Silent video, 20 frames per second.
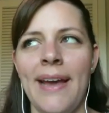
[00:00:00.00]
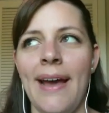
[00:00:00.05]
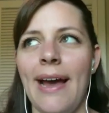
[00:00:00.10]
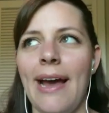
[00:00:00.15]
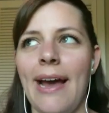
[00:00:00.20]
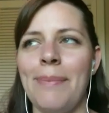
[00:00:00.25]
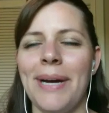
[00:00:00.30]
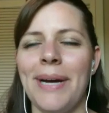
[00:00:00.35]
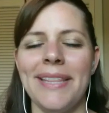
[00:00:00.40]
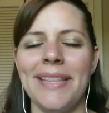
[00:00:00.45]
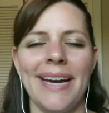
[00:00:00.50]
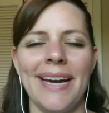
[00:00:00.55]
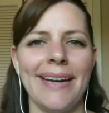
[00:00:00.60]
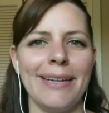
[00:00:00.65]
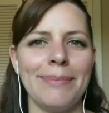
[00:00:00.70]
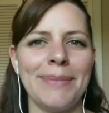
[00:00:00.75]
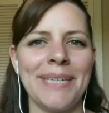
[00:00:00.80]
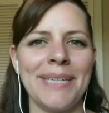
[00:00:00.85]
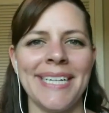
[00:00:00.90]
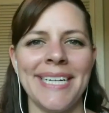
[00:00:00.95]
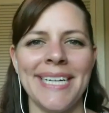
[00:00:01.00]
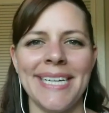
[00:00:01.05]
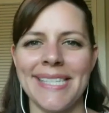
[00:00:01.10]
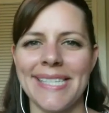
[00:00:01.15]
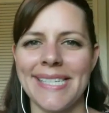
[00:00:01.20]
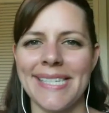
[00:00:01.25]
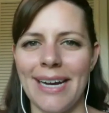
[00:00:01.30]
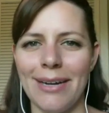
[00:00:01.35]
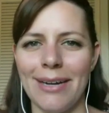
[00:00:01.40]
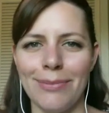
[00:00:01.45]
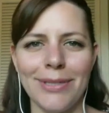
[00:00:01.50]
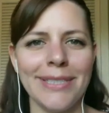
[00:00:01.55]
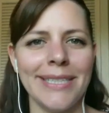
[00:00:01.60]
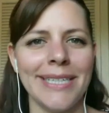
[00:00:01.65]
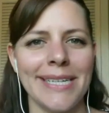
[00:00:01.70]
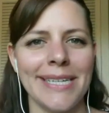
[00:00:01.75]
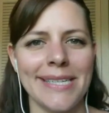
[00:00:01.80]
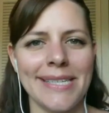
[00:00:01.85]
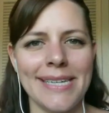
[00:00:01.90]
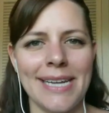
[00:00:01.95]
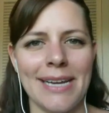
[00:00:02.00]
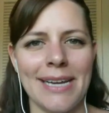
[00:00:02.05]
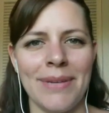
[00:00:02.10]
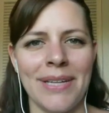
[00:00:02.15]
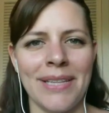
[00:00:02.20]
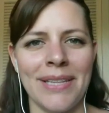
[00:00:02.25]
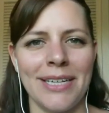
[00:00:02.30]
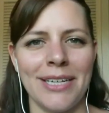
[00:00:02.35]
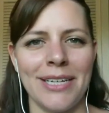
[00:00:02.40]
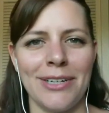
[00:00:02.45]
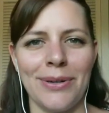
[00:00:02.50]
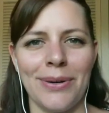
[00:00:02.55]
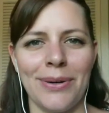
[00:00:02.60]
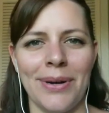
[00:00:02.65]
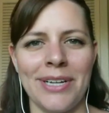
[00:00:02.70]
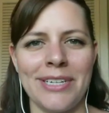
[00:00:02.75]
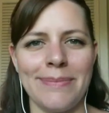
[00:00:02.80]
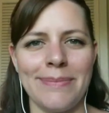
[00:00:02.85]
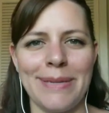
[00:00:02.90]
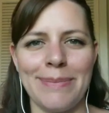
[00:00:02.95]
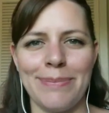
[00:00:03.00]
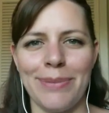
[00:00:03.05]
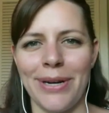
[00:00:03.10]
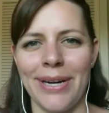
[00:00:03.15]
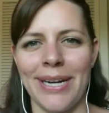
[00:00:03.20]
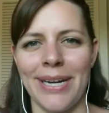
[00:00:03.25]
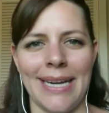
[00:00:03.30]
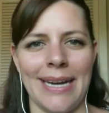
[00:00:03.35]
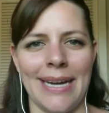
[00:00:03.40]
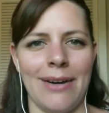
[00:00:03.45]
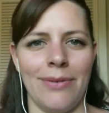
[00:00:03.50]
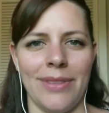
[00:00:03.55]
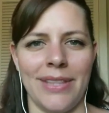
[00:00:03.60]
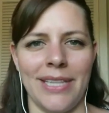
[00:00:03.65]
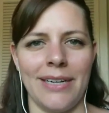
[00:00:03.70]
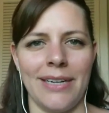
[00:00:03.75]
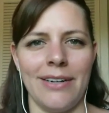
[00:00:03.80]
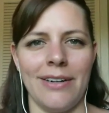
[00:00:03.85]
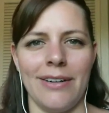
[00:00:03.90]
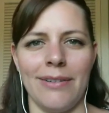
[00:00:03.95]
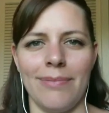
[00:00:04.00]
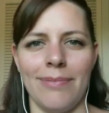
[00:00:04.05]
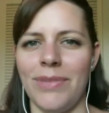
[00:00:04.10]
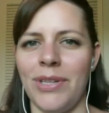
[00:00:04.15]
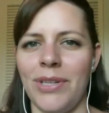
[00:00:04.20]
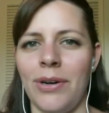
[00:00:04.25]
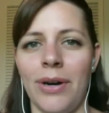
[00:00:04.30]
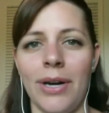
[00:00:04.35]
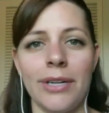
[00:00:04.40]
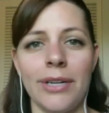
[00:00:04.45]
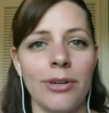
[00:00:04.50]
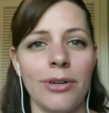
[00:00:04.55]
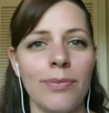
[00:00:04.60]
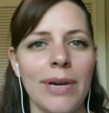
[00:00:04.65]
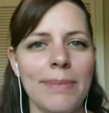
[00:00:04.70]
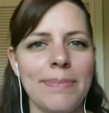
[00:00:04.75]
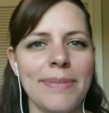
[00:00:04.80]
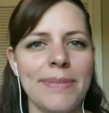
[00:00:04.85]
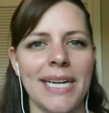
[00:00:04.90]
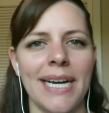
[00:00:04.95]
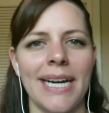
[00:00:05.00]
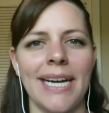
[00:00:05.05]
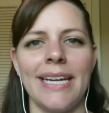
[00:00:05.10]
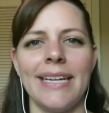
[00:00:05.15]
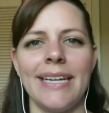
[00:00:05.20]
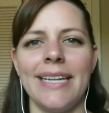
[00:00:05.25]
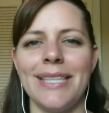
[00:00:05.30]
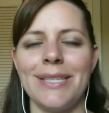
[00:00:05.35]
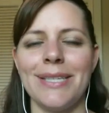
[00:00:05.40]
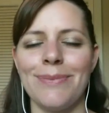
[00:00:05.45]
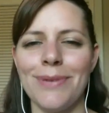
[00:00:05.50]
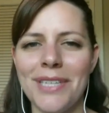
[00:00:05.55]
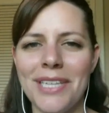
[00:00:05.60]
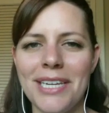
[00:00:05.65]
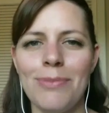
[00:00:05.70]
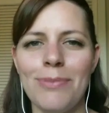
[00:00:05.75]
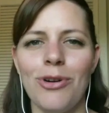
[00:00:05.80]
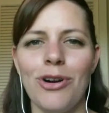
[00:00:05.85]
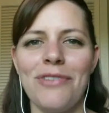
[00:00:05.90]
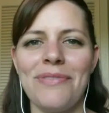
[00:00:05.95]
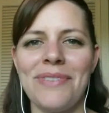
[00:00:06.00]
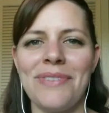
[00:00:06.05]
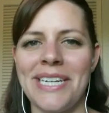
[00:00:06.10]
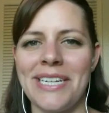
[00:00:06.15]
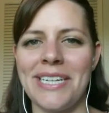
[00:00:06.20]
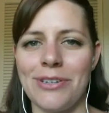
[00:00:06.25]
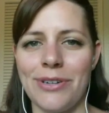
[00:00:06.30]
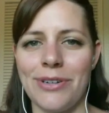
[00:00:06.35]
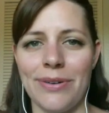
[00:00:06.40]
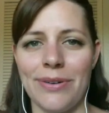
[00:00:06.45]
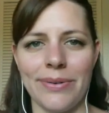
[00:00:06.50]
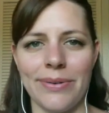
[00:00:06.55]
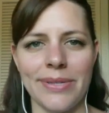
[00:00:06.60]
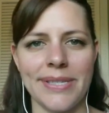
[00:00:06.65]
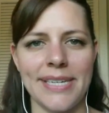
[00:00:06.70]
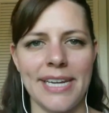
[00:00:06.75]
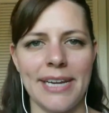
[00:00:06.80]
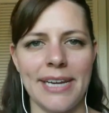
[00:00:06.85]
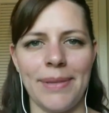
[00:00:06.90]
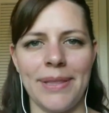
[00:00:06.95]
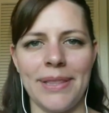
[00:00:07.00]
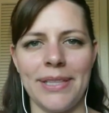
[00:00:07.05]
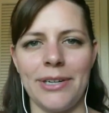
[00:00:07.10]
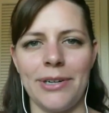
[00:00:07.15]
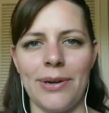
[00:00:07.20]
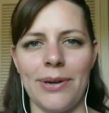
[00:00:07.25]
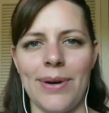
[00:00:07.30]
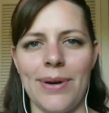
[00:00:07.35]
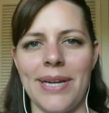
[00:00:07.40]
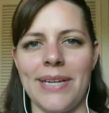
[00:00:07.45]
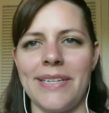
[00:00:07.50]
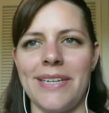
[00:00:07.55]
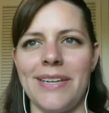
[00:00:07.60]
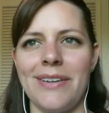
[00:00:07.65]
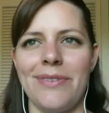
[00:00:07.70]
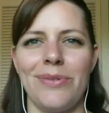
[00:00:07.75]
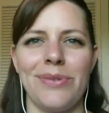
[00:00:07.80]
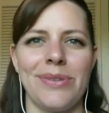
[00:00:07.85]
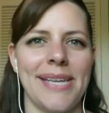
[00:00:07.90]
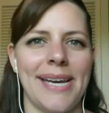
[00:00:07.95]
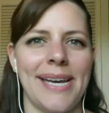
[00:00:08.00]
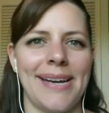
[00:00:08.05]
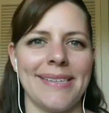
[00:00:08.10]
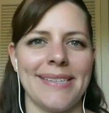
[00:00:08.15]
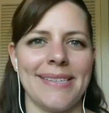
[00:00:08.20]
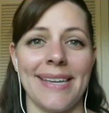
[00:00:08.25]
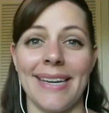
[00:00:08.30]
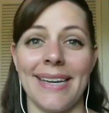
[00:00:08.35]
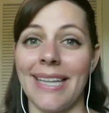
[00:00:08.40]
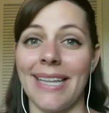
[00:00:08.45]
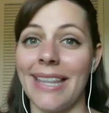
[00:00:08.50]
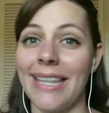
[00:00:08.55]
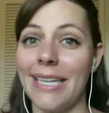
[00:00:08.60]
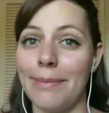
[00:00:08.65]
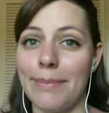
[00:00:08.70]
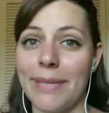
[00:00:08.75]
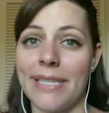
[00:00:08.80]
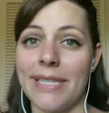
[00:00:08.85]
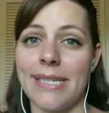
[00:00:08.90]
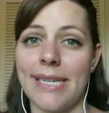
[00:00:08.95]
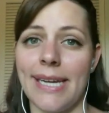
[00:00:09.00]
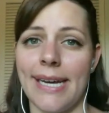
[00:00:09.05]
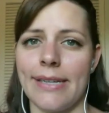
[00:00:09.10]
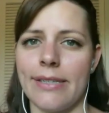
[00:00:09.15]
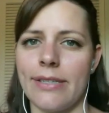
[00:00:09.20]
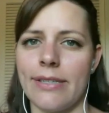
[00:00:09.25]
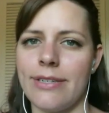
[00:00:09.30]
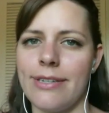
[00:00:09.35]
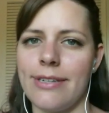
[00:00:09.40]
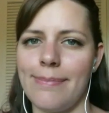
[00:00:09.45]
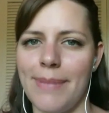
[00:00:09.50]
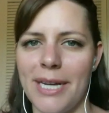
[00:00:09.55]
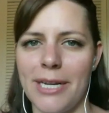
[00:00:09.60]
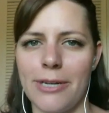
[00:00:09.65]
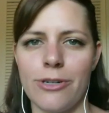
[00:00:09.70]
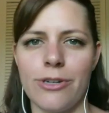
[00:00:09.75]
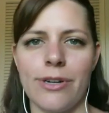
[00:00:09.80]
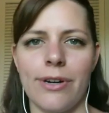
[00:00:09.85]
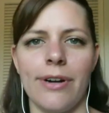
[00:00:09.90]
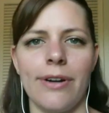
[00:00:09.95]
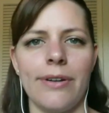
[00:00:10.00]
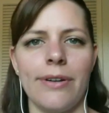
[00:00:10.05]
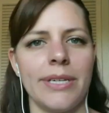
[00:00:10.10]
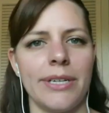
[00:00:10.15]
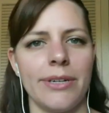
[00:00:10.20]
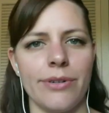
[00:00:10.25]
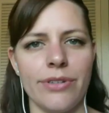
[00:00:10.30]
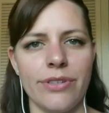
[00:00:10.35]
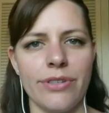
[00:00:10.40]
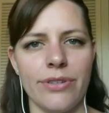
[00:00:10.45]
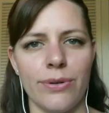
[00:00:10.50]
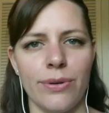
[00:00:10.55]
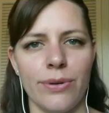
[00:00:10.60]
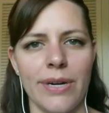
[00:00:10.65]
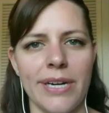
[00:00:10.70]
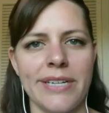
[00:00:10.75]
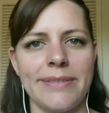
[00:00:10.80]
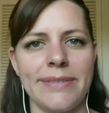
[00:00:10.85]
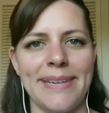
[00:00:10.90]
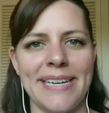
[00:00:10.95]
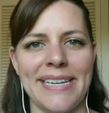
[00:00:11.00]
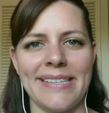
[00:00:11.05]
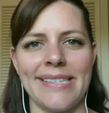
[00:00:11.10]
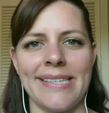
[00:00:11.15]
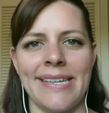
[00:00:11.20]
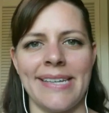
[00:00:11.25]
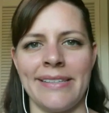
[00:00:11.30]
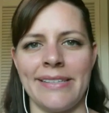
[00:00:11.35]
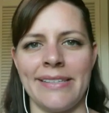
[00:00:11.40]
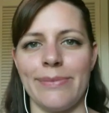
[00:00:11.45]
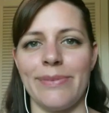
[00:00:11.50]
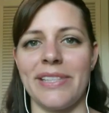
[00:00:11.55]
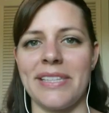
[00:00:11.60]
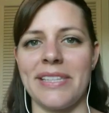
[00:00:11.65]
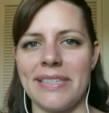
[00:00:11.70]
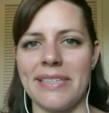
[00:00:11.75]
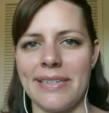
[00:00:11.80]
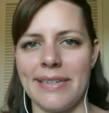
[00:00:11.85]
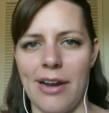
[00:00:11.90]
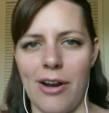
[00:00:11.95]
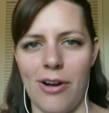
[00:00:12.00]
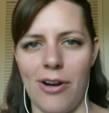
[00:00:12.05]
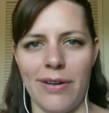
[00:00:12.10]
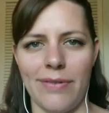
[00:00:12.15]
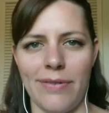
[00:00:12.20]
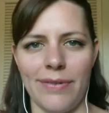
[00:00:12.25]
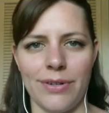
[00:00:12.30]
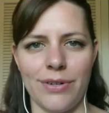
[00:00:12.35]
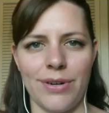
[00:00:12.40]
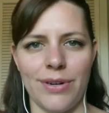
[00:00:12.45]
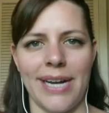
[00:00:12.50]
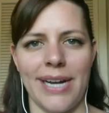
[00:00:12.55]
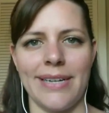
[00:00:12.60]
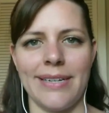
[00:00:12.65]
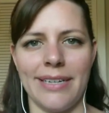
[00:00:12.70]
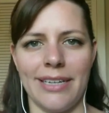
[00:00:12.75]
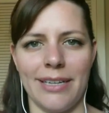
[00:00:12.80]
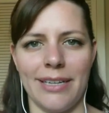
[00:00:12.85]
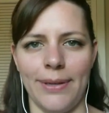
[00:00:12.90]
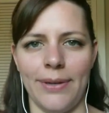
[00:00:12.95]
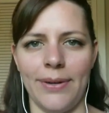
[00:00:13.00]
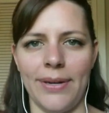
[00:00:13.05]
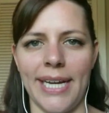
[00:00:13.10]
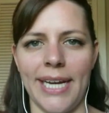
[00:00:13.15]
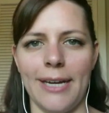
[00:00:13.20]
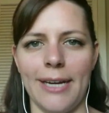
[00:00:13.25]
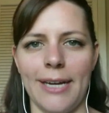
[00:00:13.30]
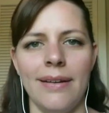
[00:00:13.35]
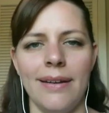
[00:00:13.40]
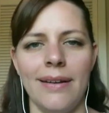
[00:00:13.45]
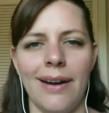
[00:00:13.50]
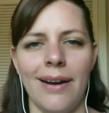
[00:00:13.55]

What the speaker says: And by that, I mean, it's not really a statement that you're going to be putting out there, on your website. It's really more of an internal statement that you're going to use as like a litmus test to make sure that your stories make sense with this narrative you're trying to communicate.